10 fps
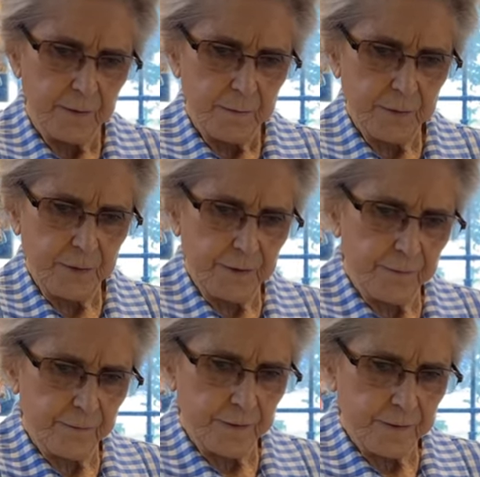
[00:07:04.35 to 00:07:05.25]
put it in the
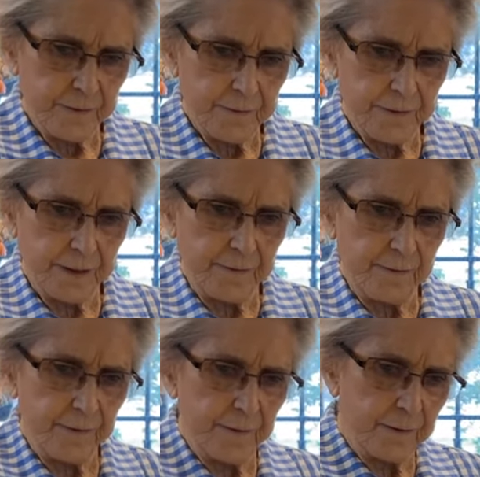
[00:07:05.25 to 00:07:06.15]
freezer and save
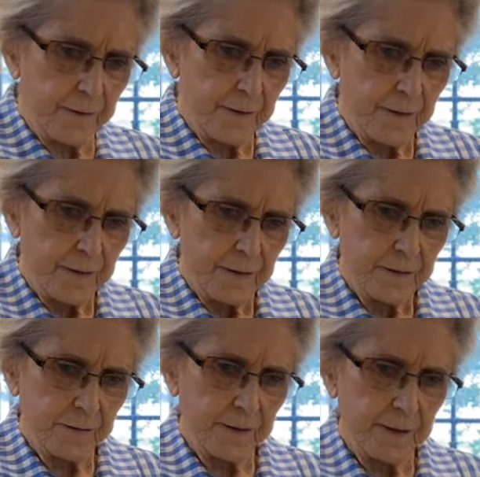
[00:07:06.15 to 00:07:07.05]
it
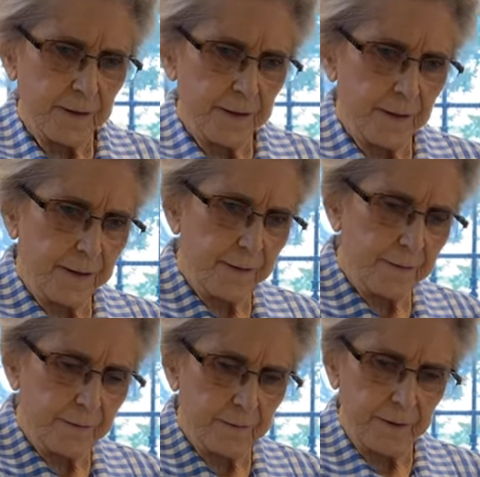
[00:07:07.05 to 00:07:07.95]
so I can take it
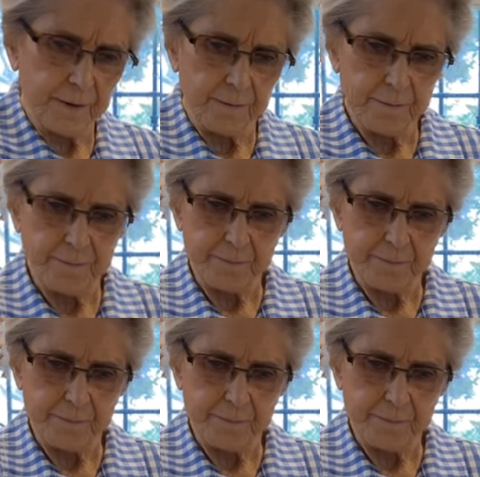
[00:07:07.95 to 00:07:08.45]
to them.